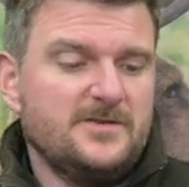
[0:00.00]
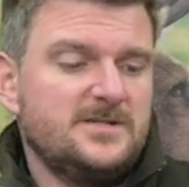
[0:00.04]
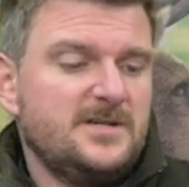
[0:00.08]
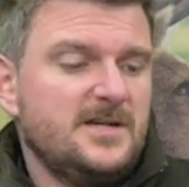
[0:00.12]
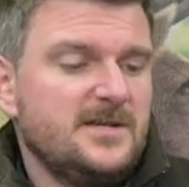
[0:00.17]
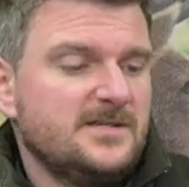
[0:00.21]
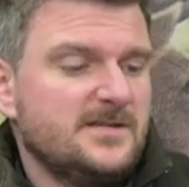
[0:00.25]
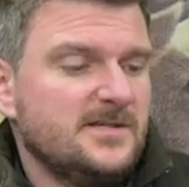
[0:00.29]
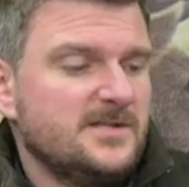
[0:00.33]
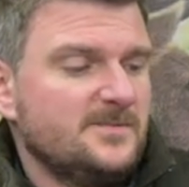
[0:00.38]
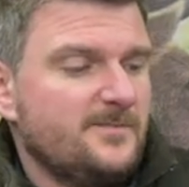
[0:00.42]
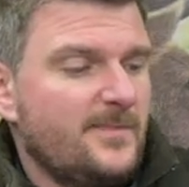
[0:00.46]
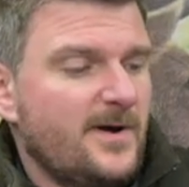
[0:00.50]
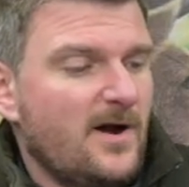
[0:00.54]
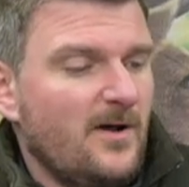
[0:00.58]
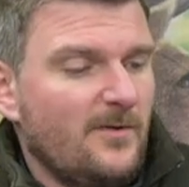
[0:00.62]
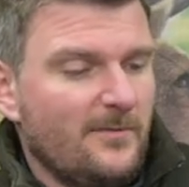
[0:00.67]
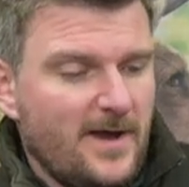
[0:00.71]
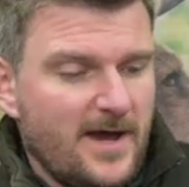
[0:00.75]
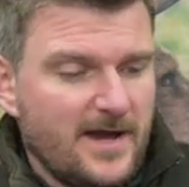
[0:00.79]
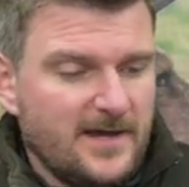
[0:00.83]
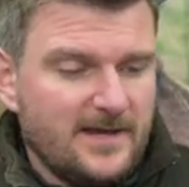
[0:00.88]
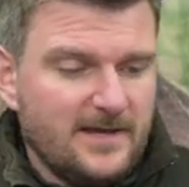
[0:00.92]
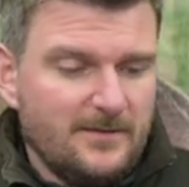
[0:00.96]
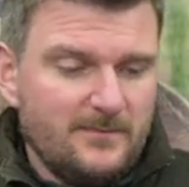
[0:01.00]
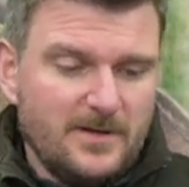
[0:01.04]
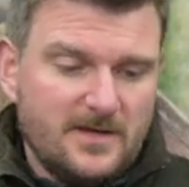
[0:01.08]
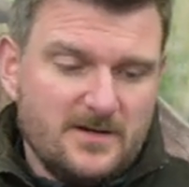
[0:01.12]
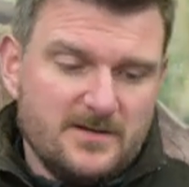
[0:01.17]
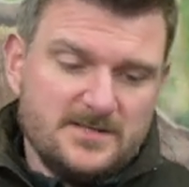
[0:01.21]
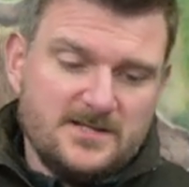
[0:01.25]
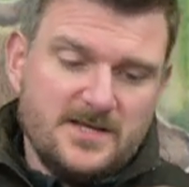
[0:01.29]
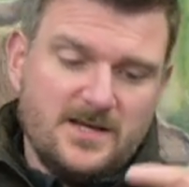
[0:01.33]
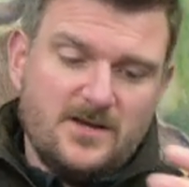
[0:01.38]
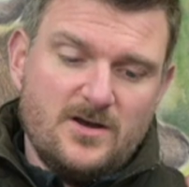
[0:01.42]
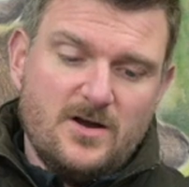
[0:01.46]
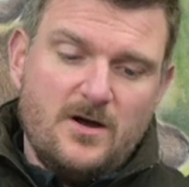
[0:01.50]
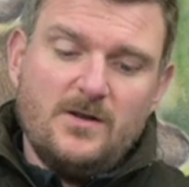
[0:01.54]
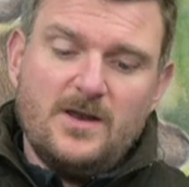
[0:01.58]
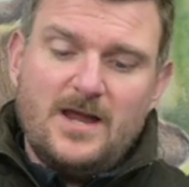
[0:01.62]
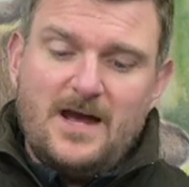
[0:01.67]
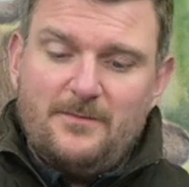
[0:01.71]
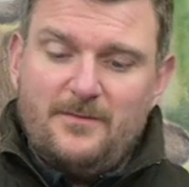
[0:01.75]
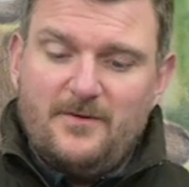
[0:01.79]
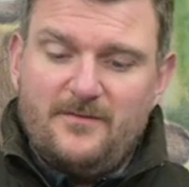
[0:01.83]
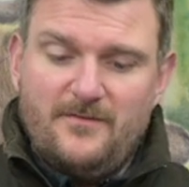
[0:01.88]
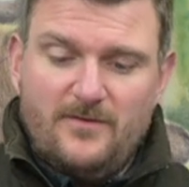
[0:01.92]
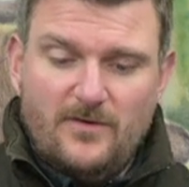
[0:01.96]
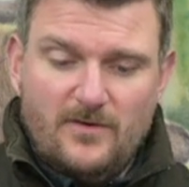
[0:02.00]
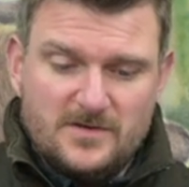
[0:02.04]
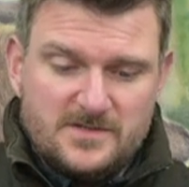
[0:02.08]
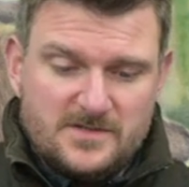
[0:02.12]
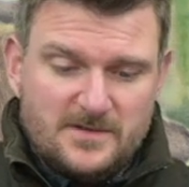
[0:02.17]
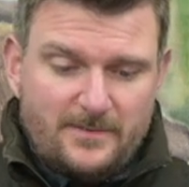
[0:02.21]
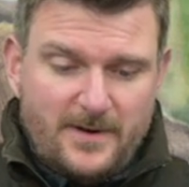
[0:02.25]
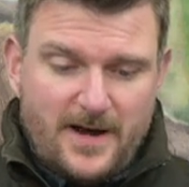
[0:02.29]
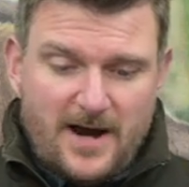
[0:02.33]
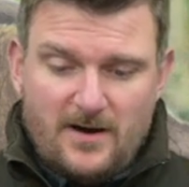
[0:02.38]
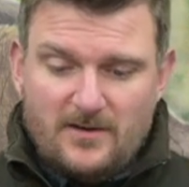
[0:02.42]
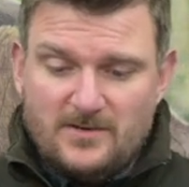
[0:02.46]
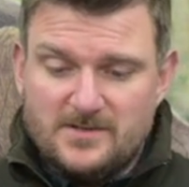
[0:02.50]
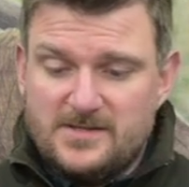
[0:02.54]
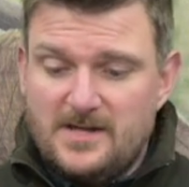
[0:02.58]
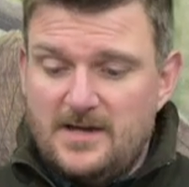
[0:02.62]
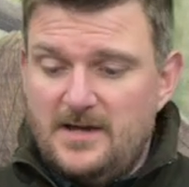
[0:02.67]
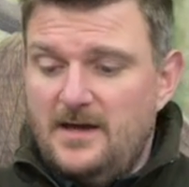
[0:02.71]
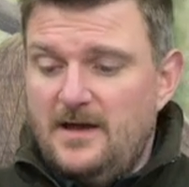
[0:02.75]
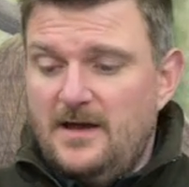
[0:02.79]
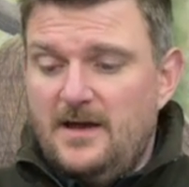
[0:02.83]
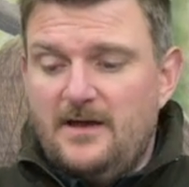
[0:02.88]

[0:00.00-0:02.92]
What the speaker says: CZ's barrel making, because the cold hammer forged the barrels,